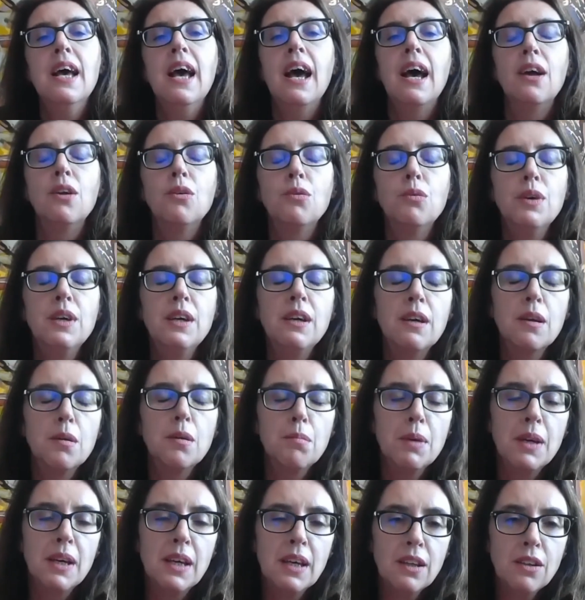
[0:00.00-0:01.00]
And we can
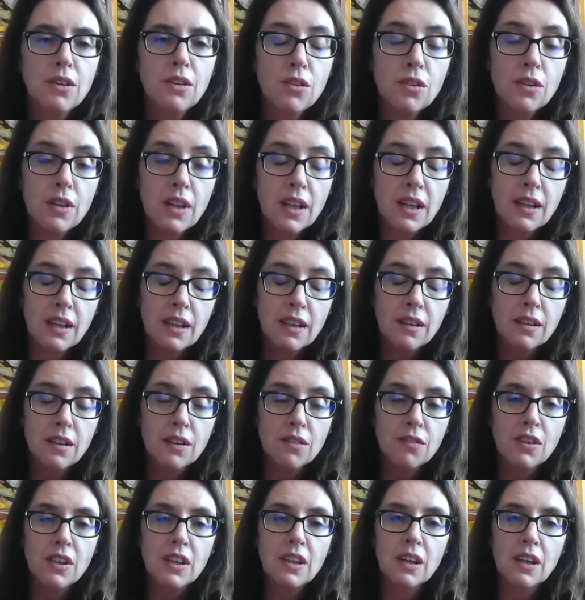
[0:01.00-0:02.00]
begin to then
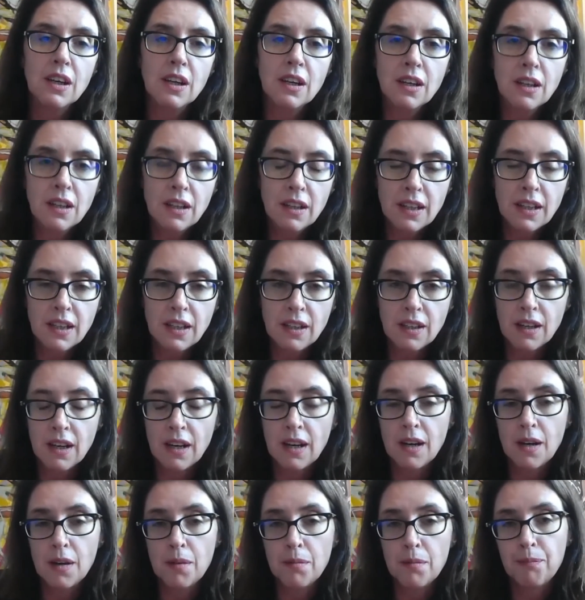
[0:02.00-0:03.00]
intervene early
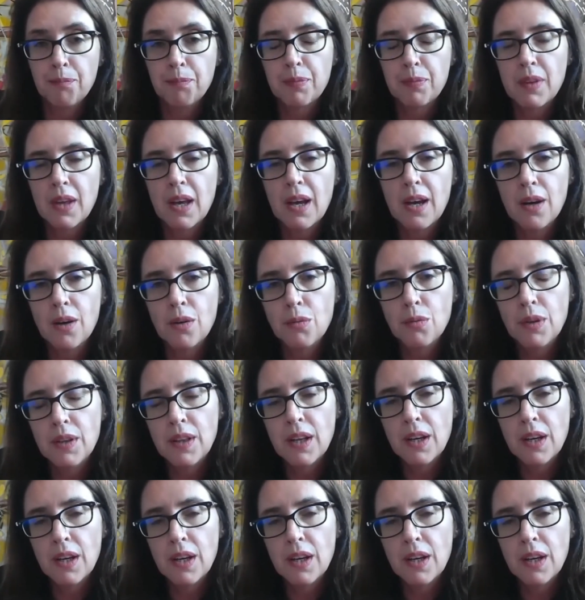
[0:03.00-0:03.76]
with